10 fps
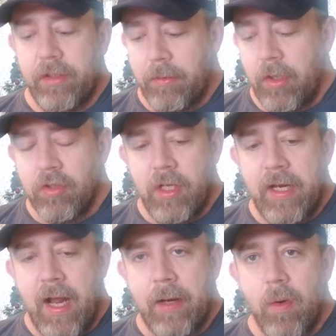Usually
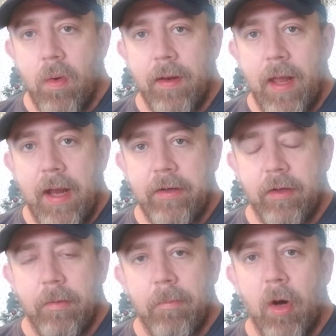I go online to
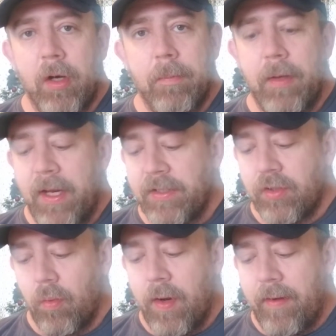the marketplace or
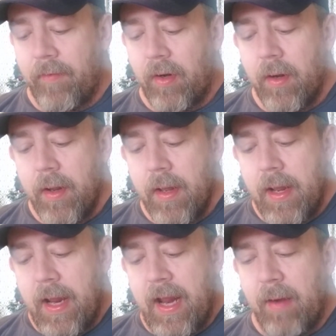whatever,
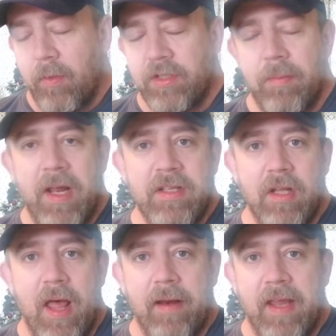and when someone has a
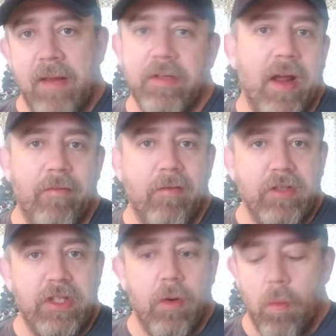lot of games, I have every
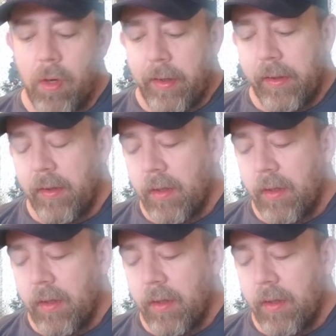single one.